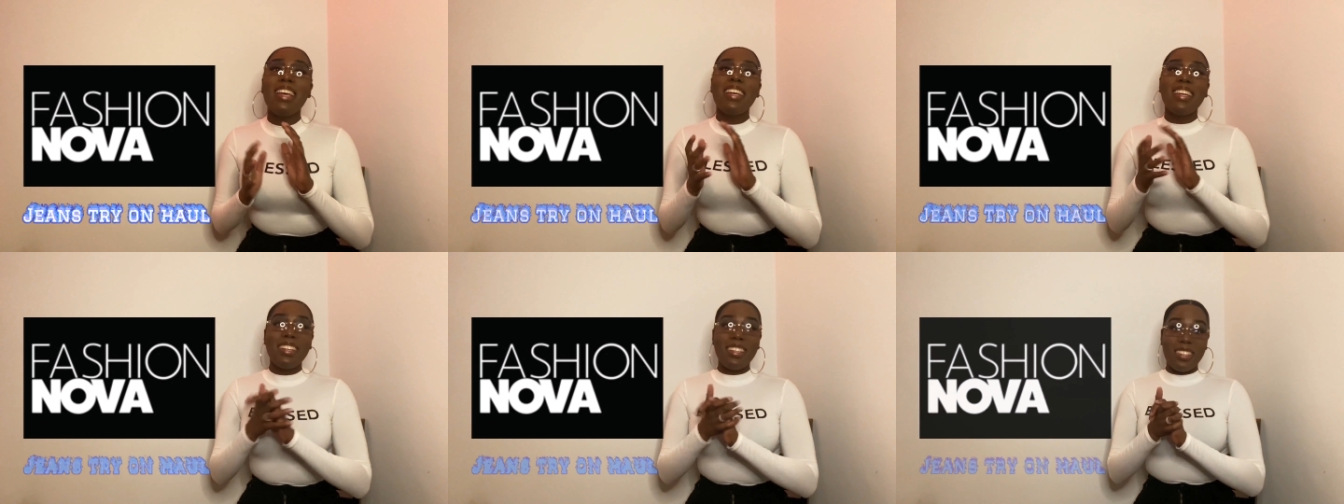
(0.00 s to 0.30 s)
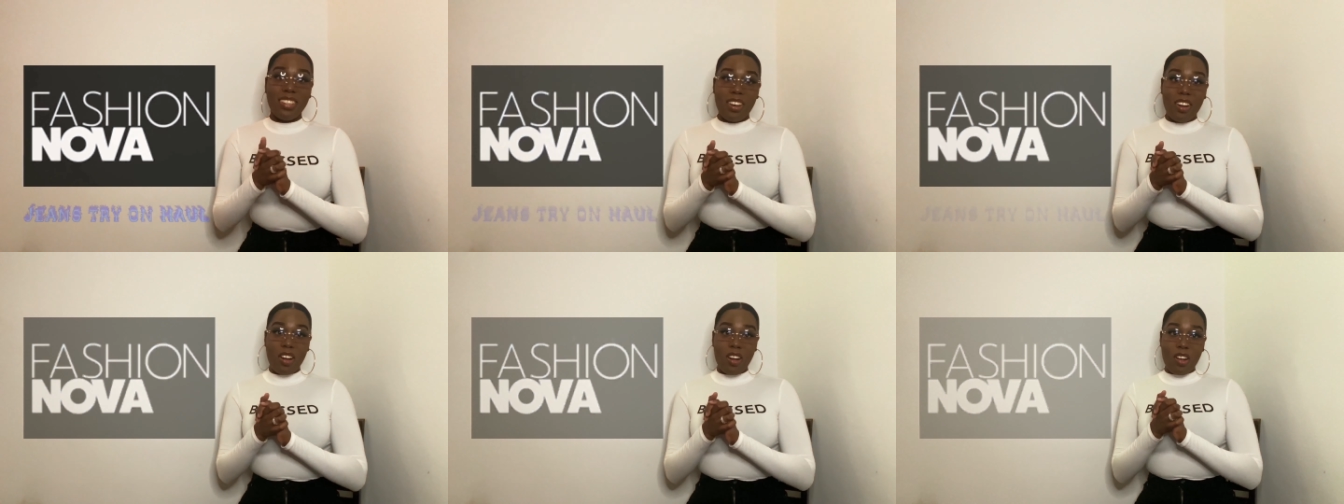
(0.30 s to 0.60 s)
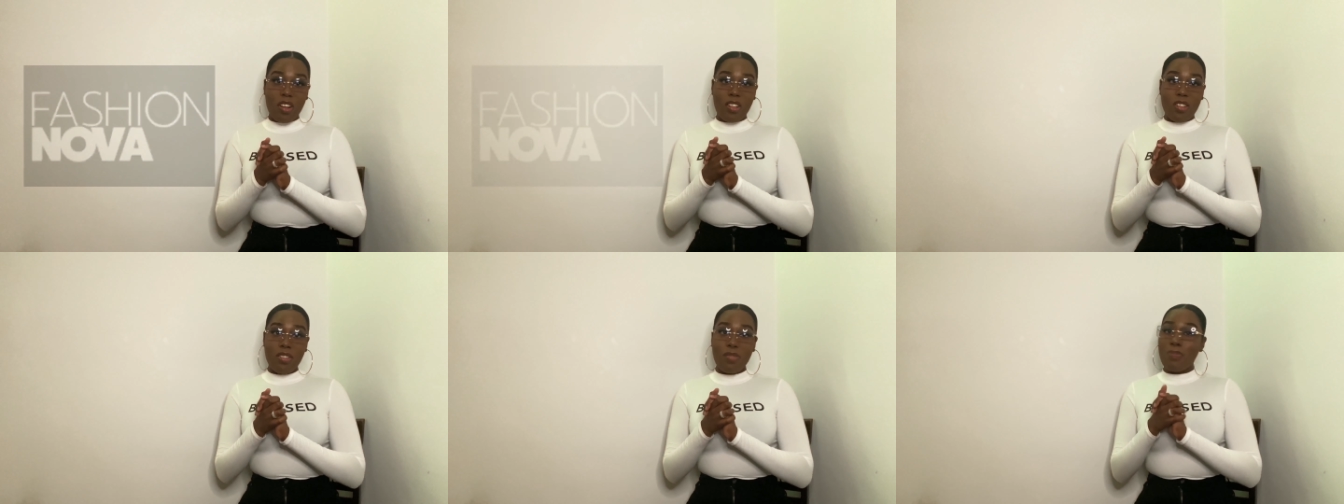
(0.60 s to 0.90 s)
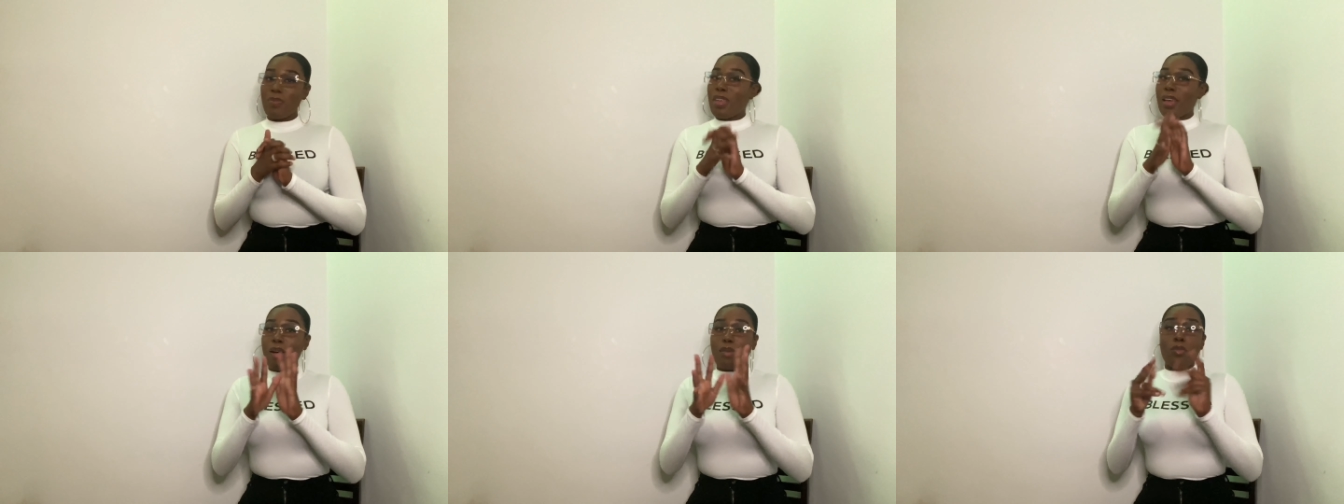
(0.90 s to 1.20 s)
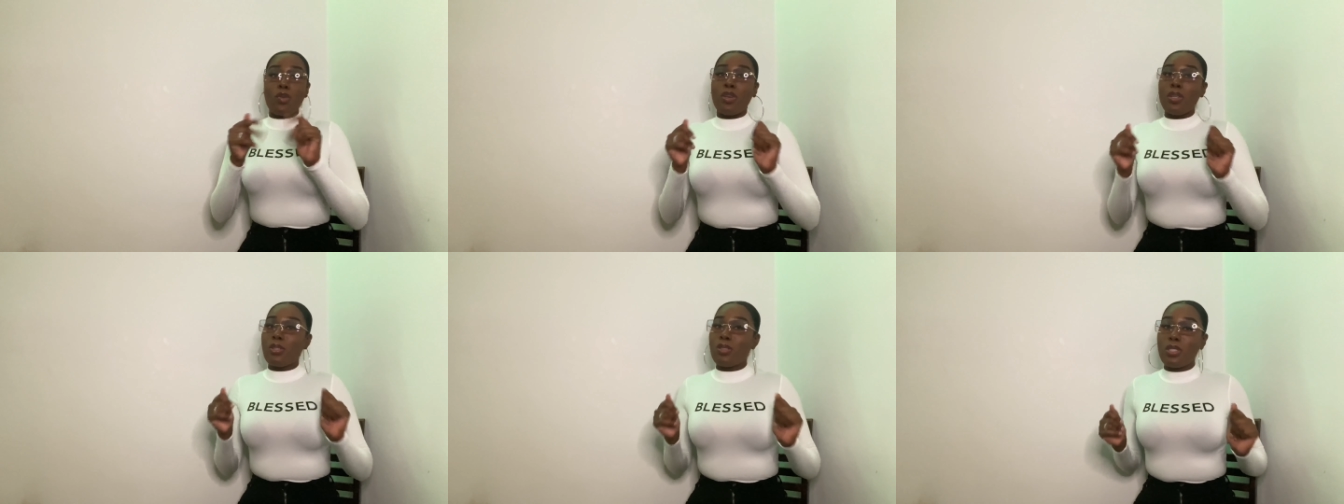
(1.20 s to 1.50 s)
y'all i'm
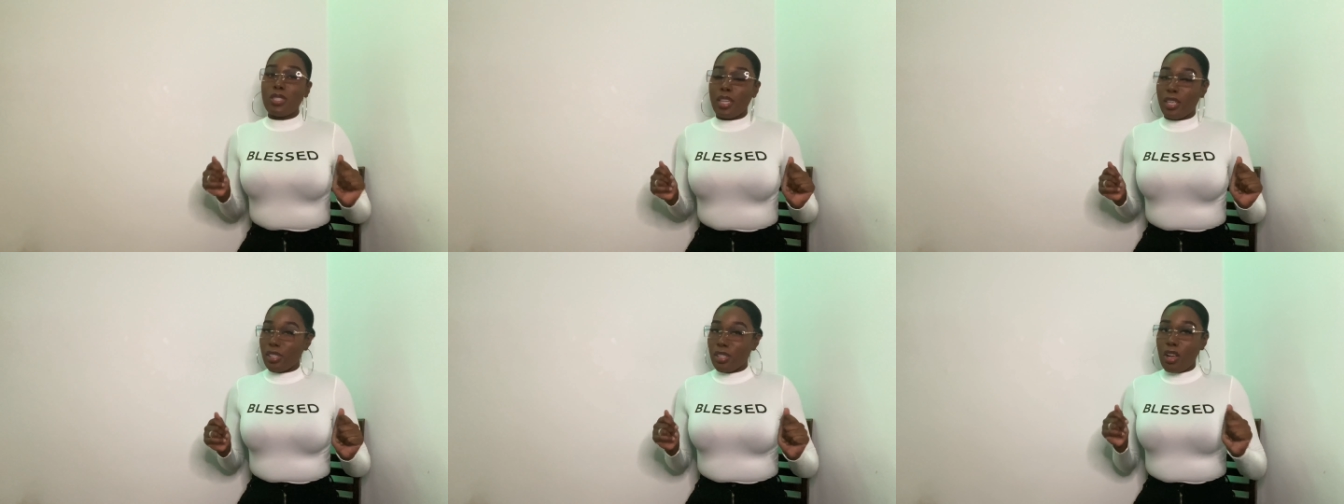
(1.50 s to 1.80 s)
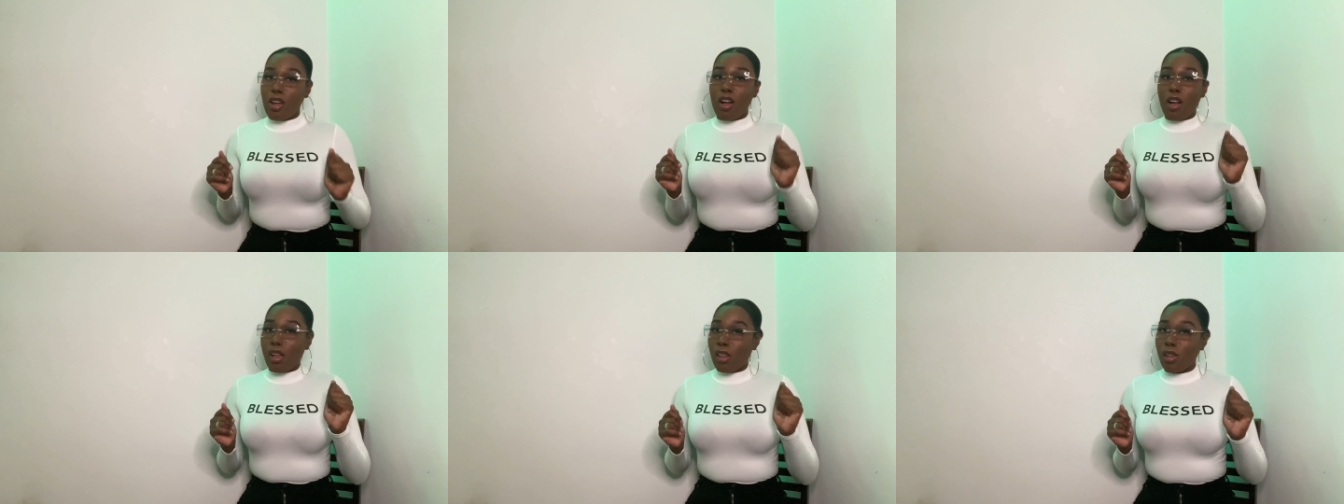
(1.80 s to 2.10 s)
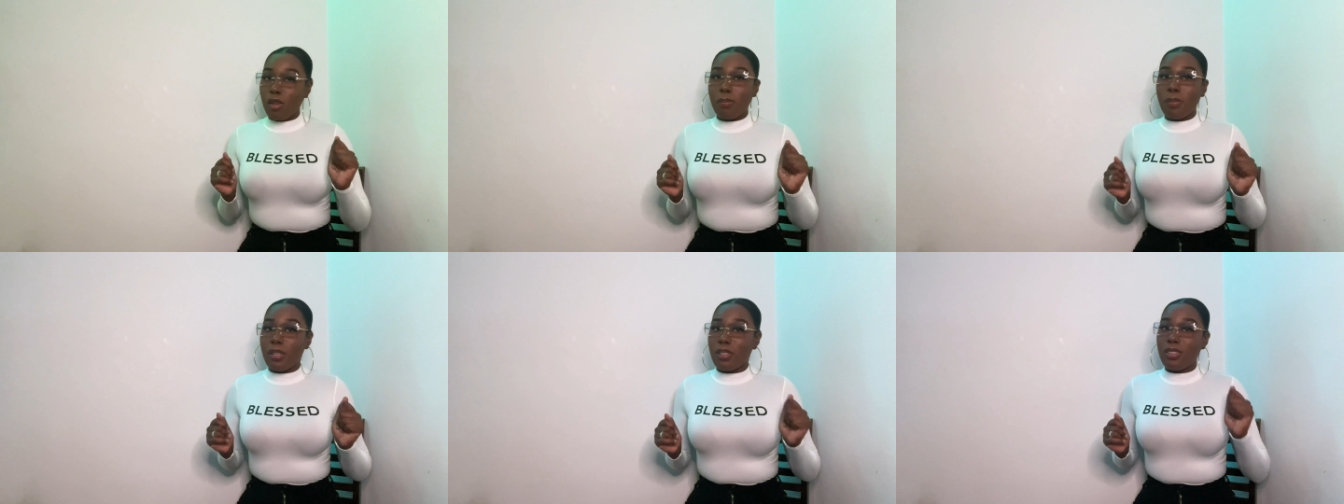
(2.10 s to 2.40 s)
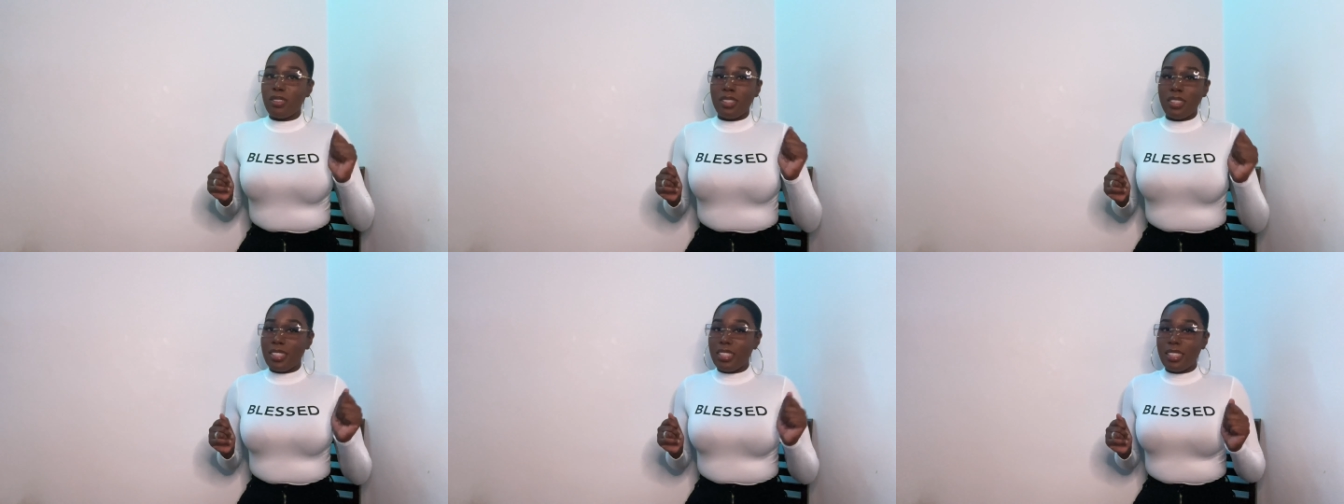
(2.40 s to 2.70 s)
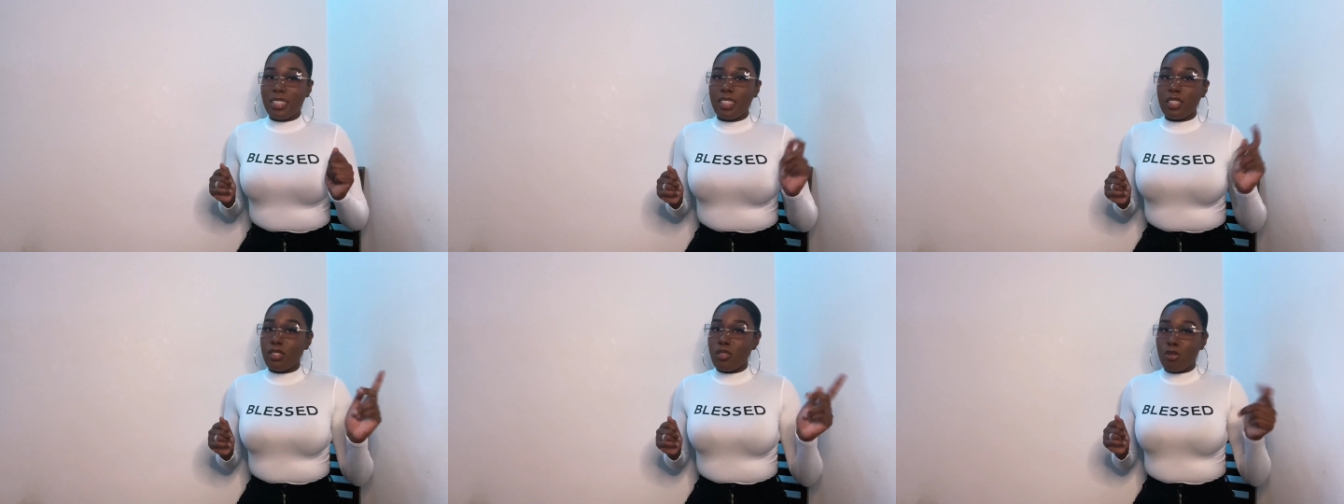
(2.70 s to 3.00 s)
going to tell y'all all about the
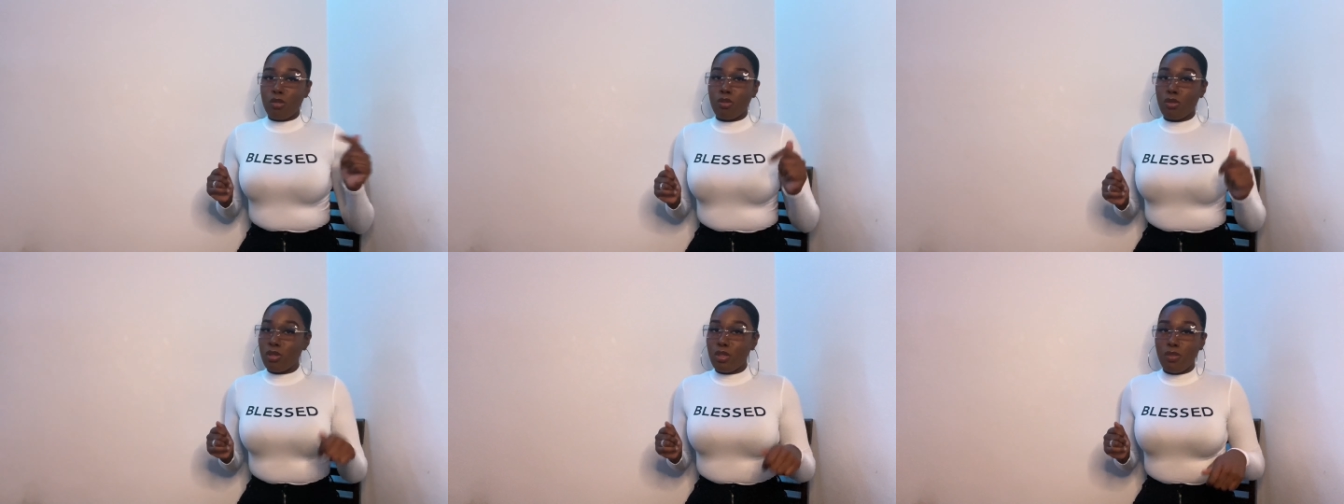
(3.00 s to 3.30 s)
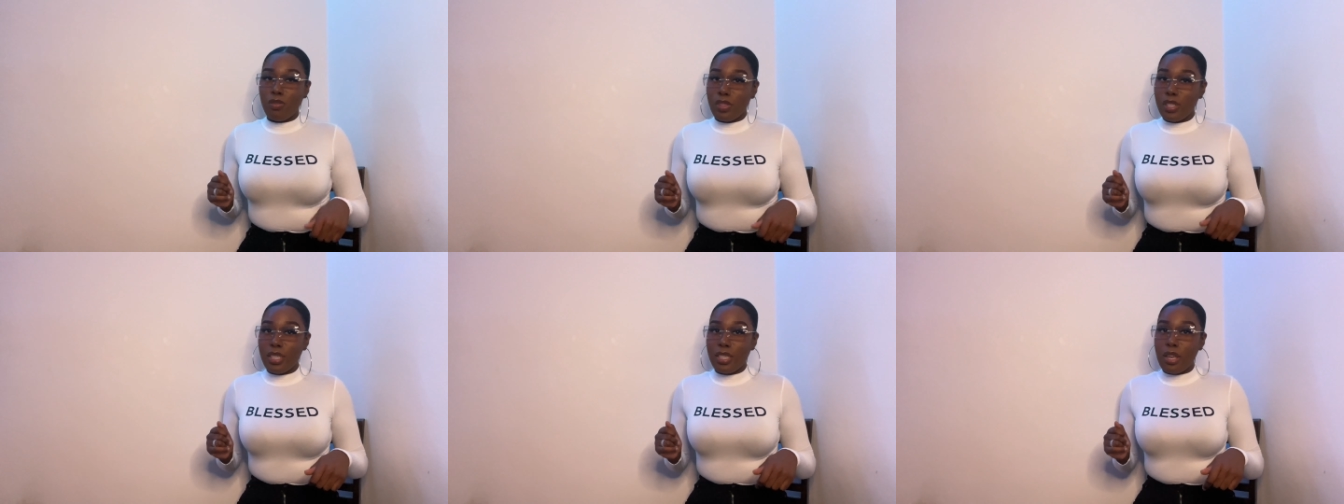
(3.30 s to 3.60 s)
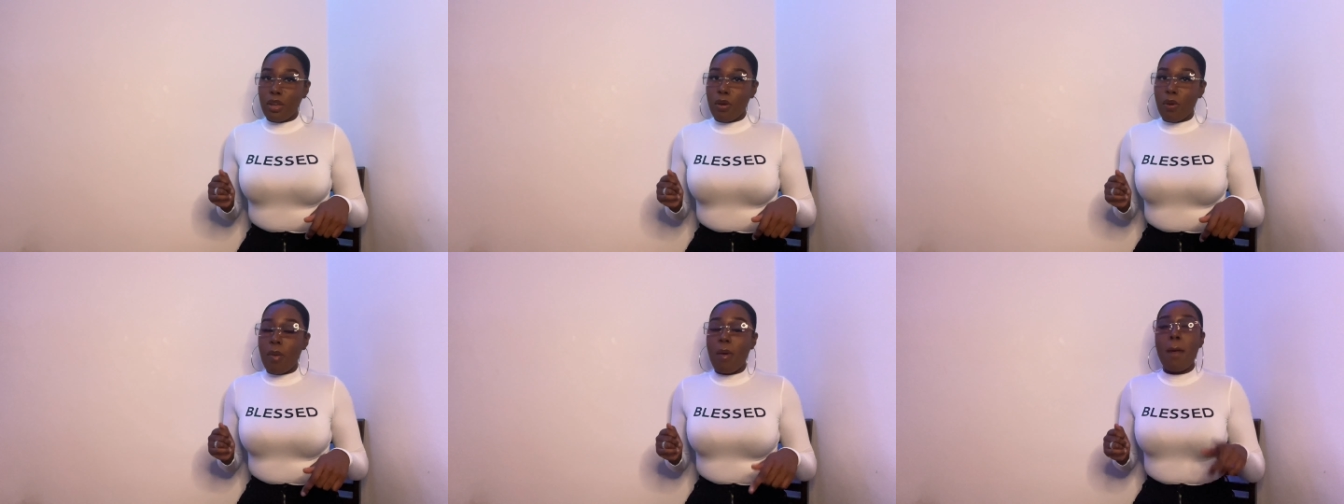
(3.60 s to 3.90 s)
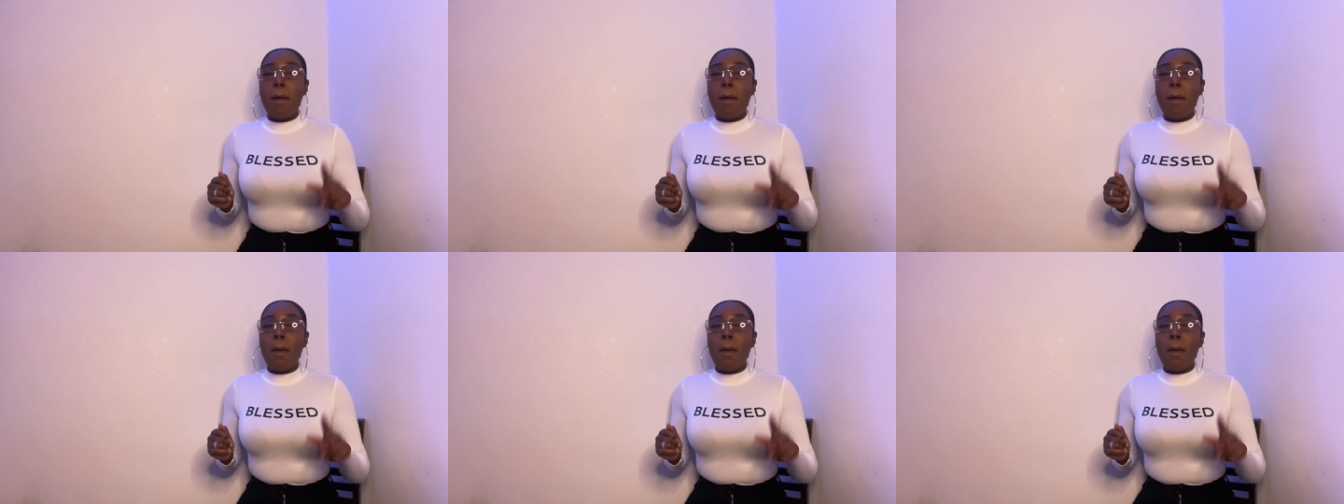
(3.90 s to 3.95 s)
details through the video